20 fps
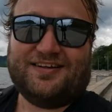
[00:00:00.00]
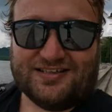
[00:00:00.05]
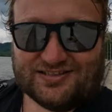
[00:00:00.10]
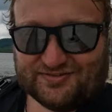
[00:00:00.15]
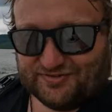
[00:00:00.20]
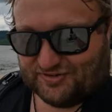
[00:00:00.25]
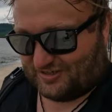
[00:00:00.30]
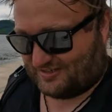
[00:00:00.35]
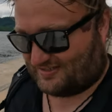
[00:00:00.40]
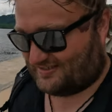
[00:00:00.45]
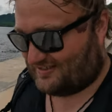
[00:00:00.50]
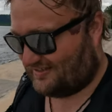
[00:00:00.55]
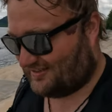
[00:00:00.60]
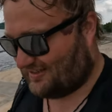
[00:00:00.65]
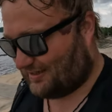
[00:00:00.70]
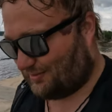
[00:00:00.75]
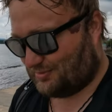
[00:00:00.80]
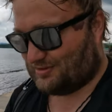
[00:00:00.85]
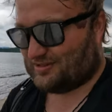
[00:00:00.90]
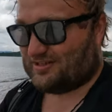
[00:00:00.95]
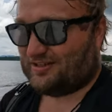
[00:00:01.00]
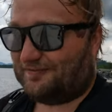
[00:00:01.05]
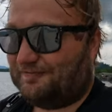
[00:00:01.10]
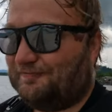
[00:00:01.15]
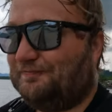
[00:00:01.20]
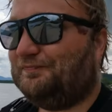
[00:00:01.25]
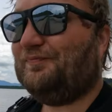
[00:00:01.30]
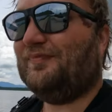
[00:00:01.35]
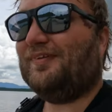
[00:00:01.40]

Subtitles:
It's very scenic, I'm saying.